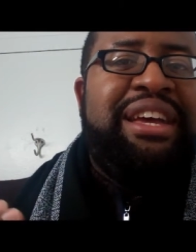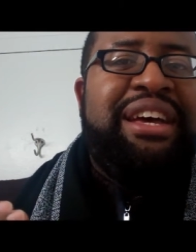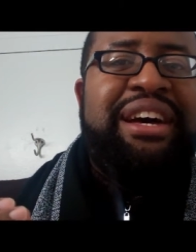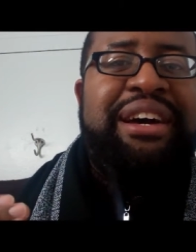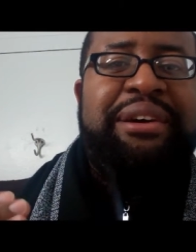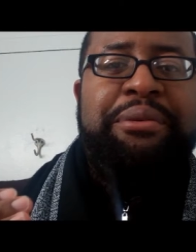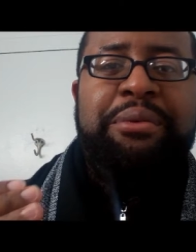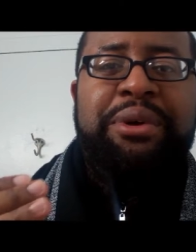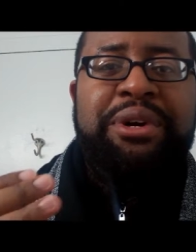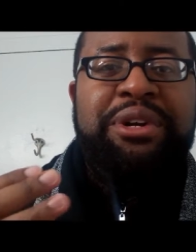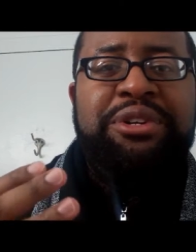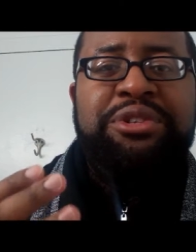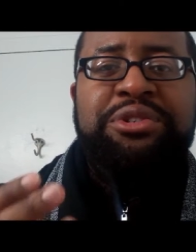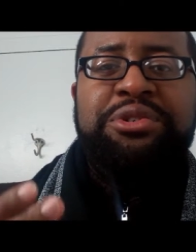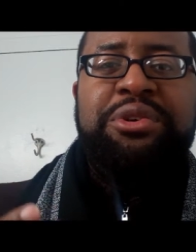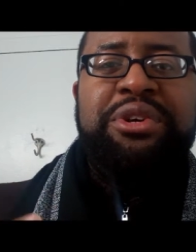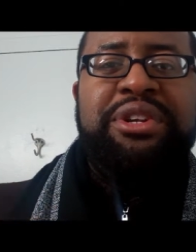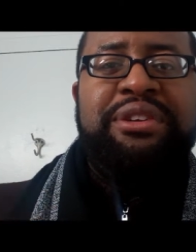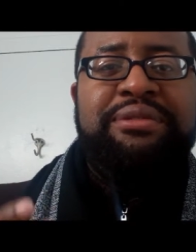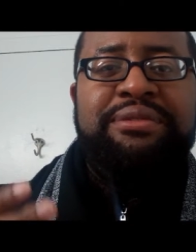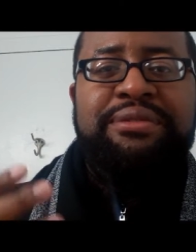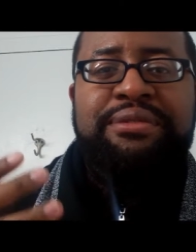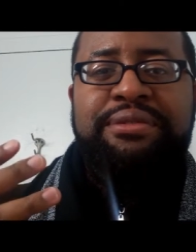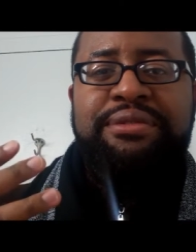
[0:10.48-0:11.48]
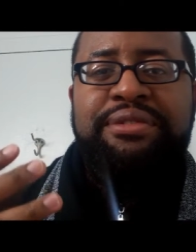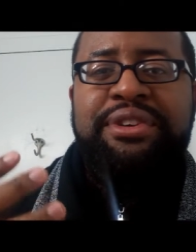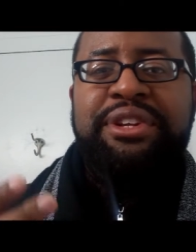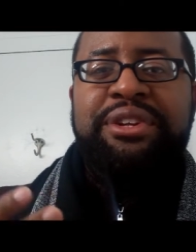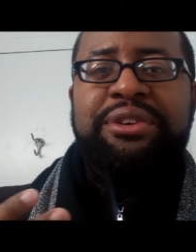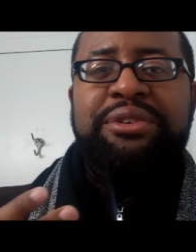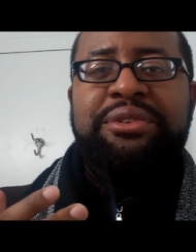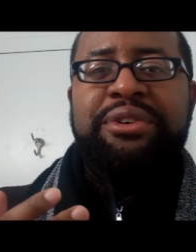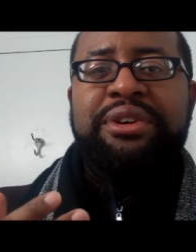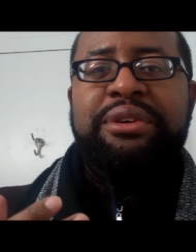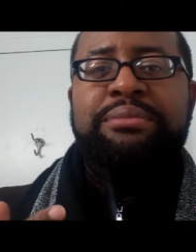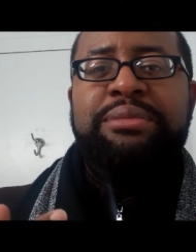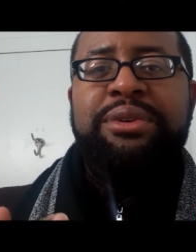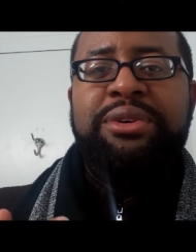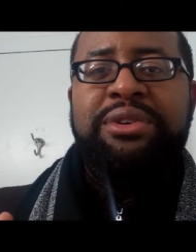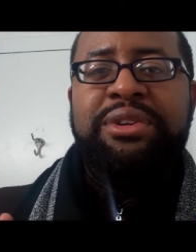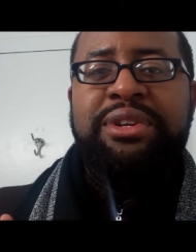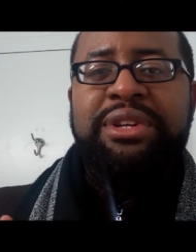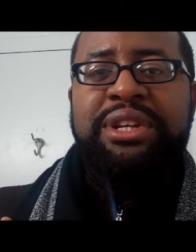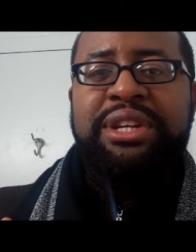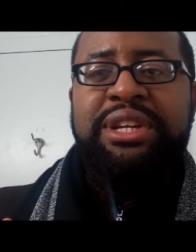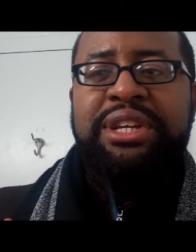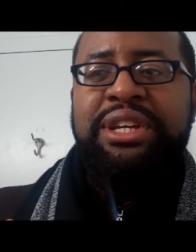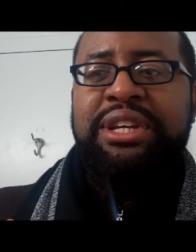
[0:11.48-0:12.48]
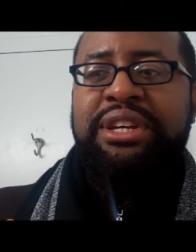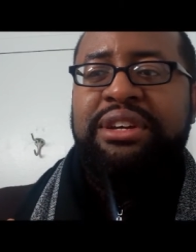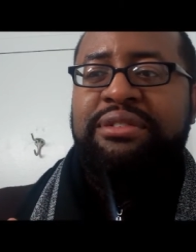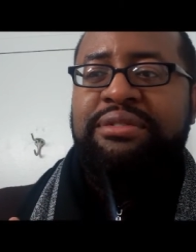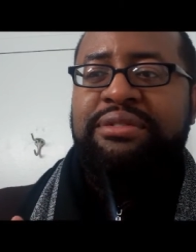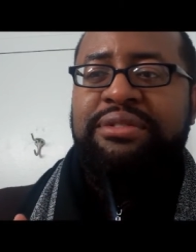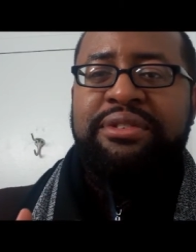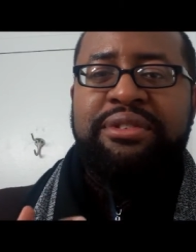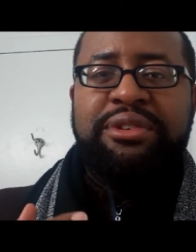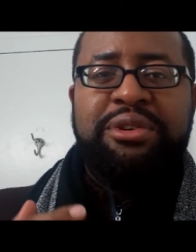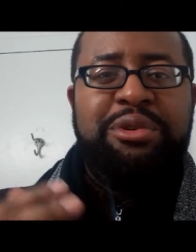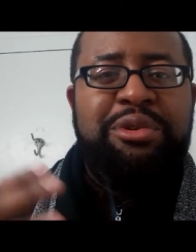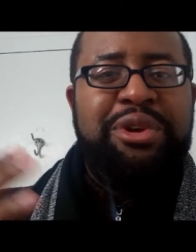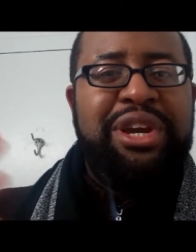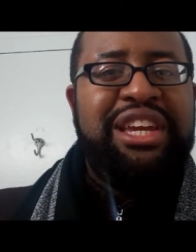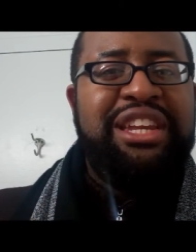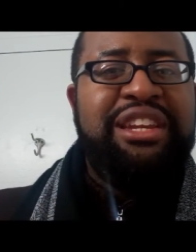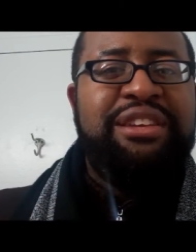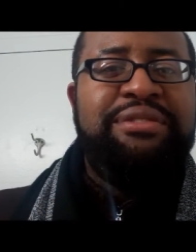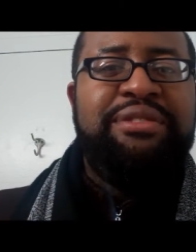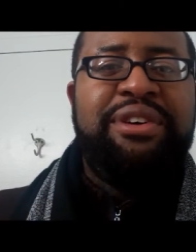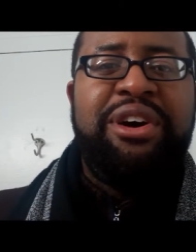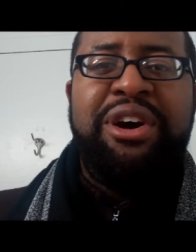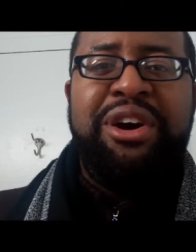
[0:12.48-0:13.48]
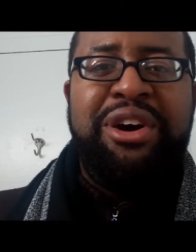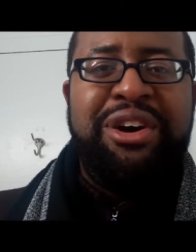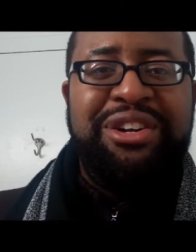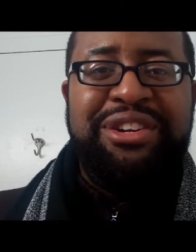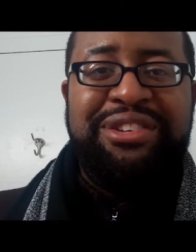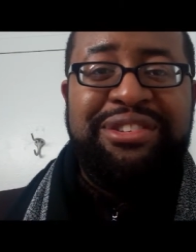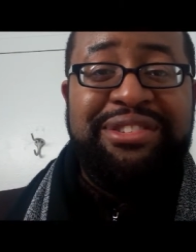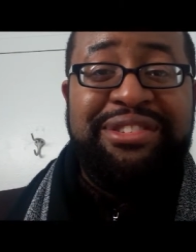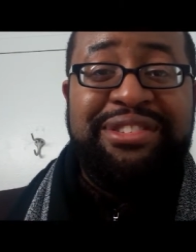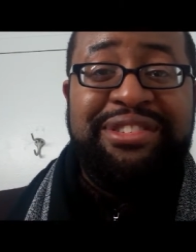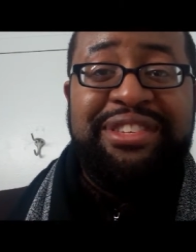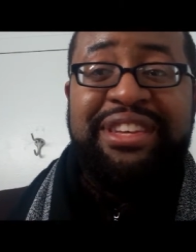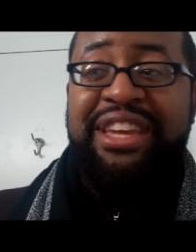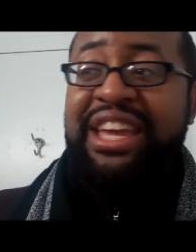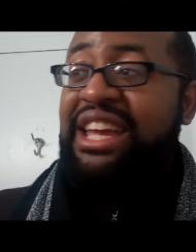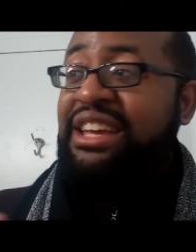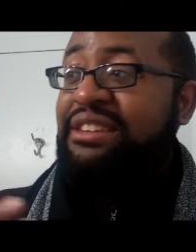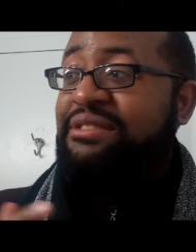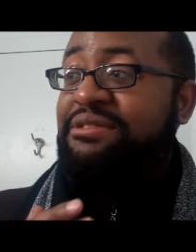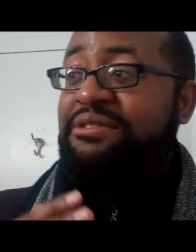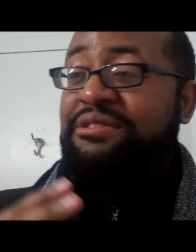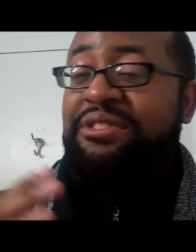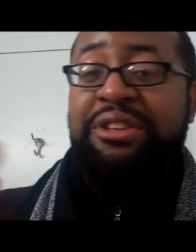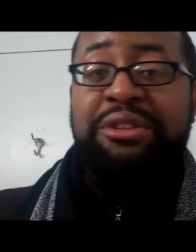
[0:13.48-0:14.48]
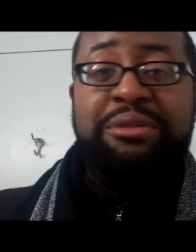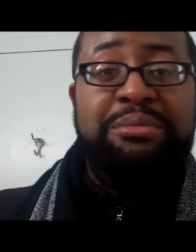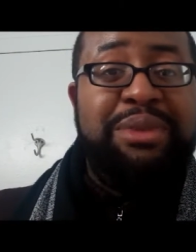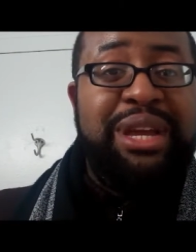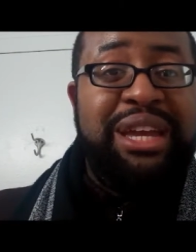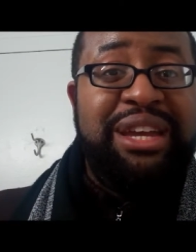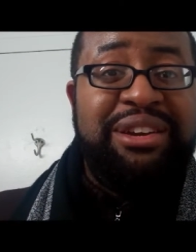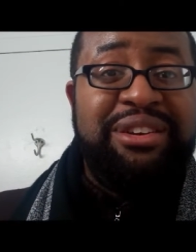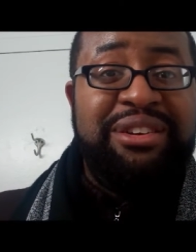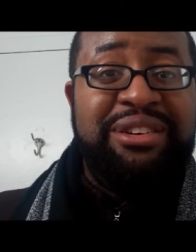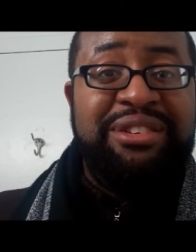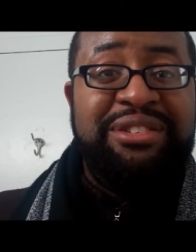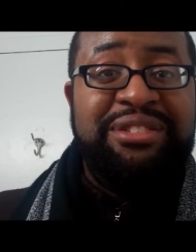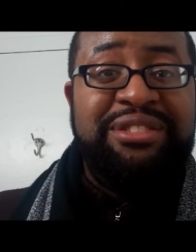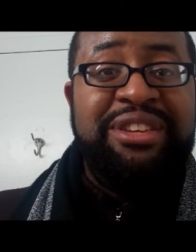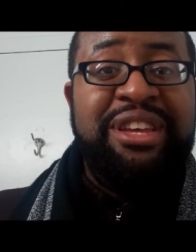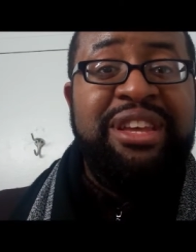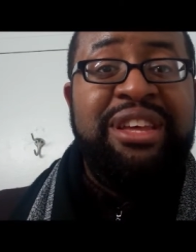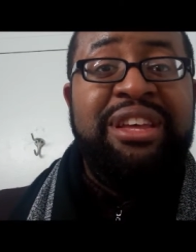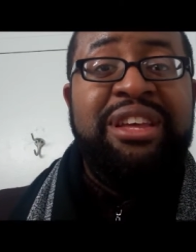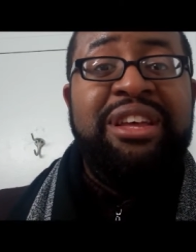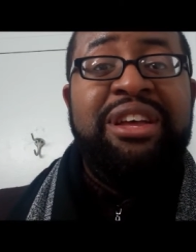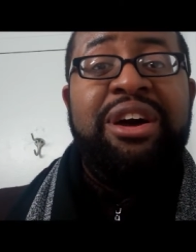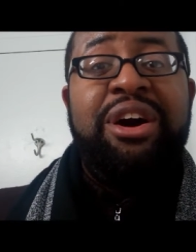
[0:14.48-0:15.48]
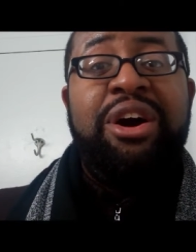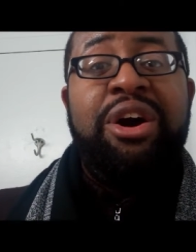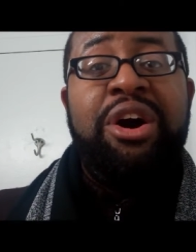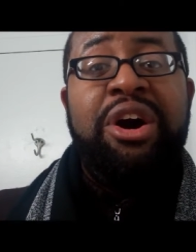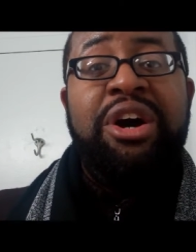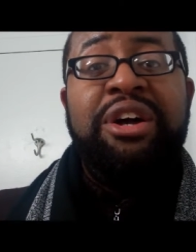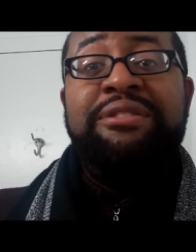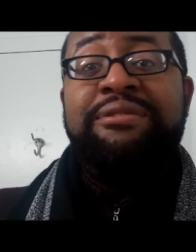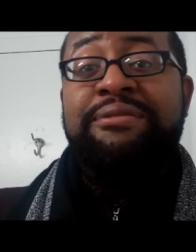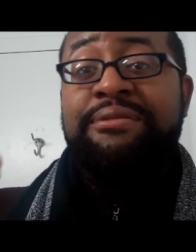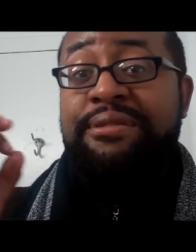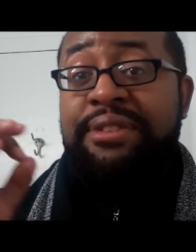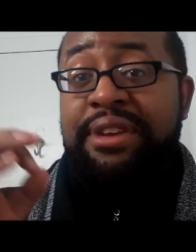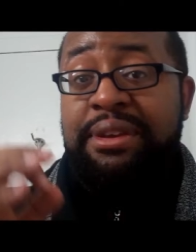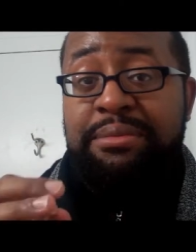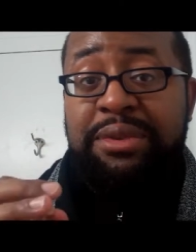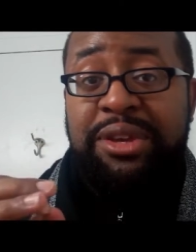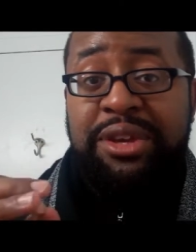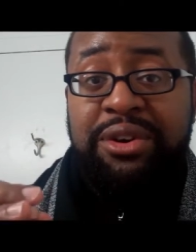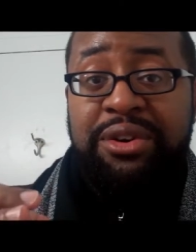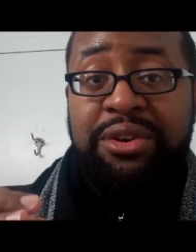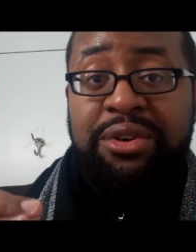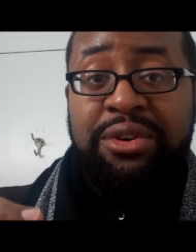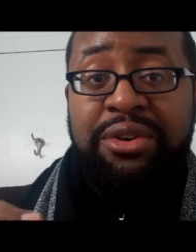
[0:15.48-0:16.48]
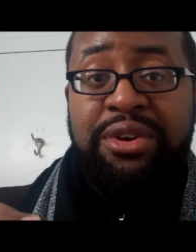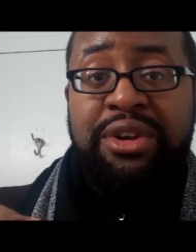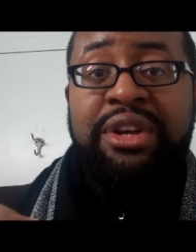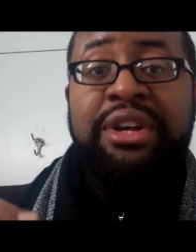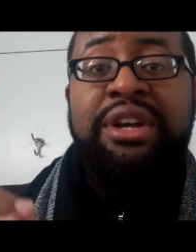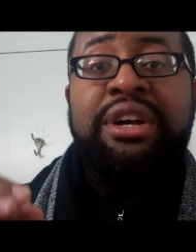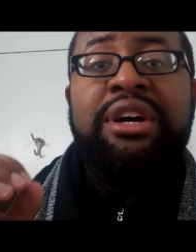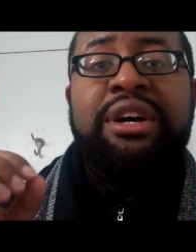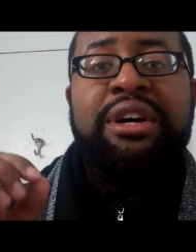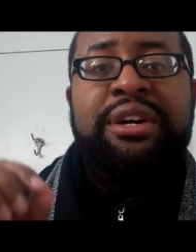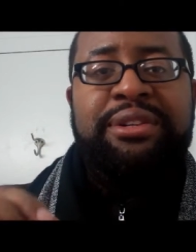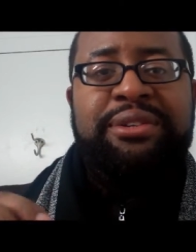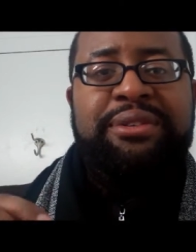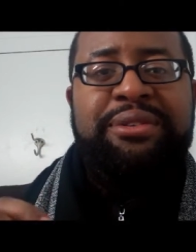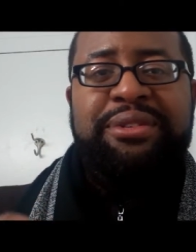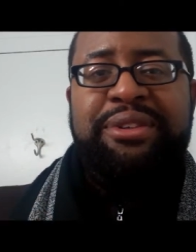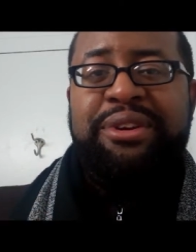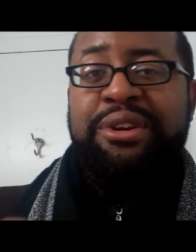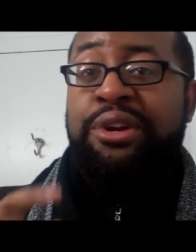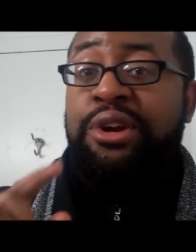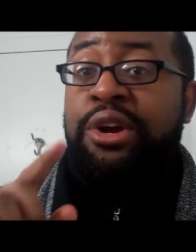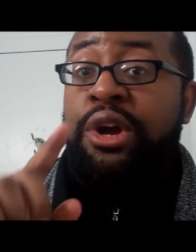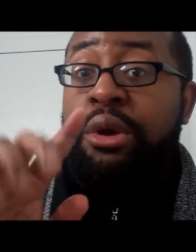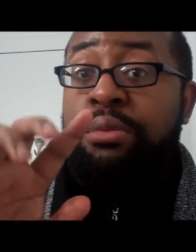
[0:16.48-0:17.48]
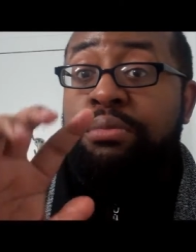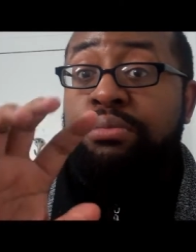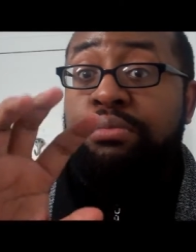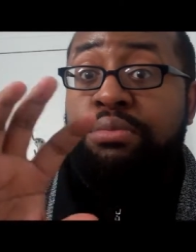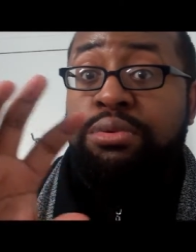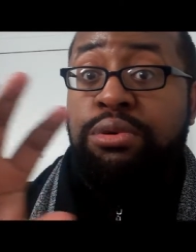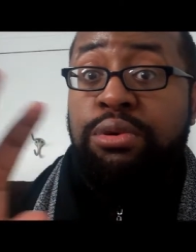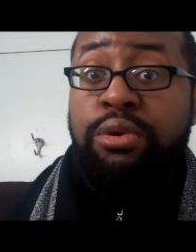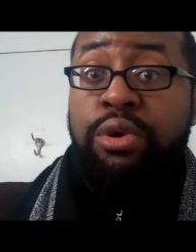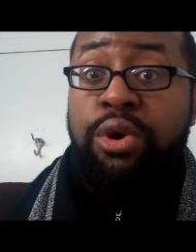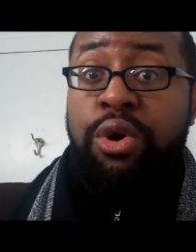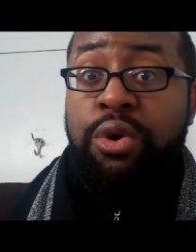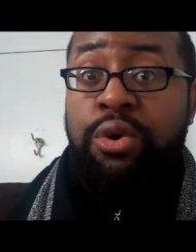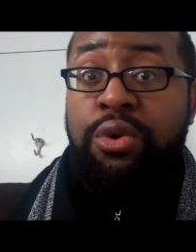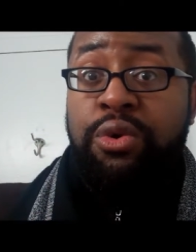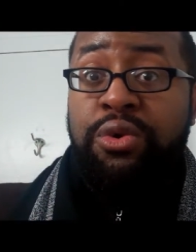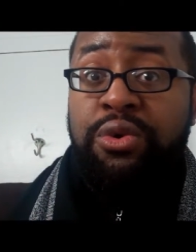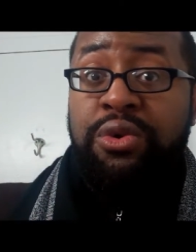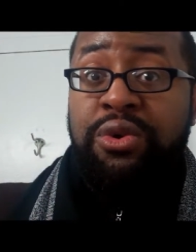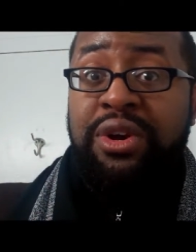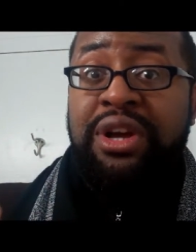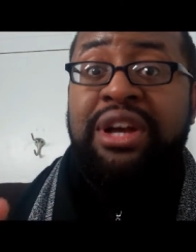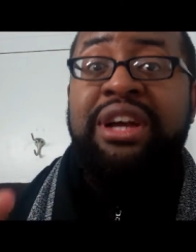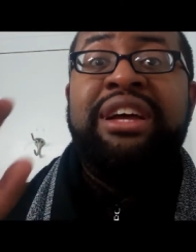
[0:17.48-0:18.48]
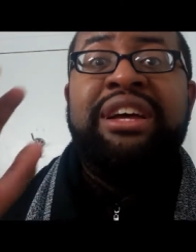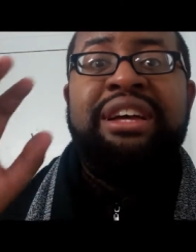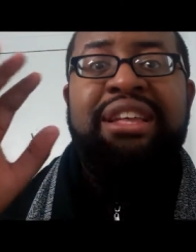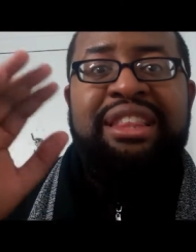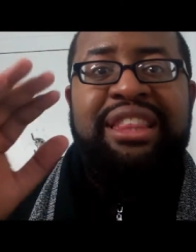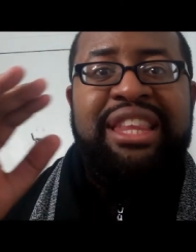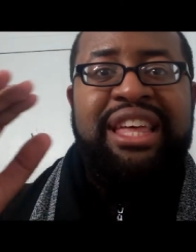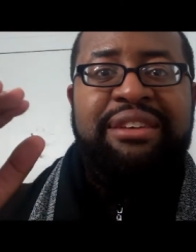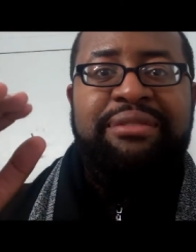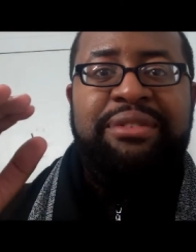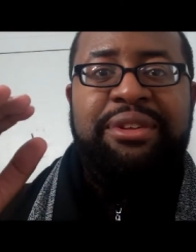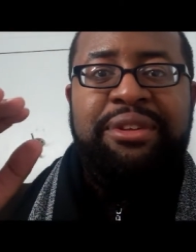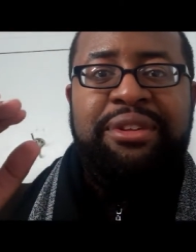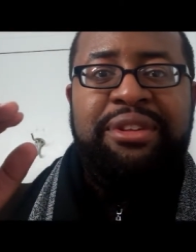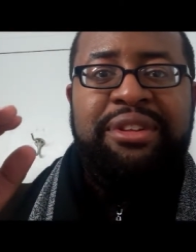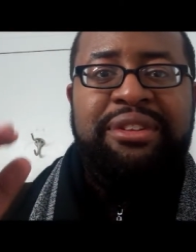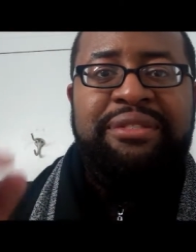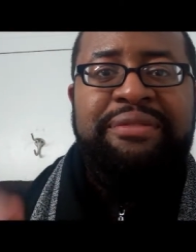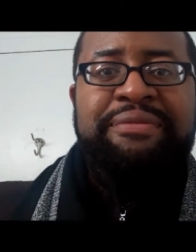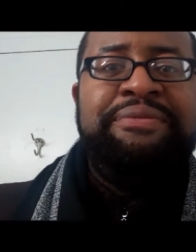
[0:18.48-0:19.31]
I want to join a video community of creative artists and filmmakers on Vimeo under their pro level.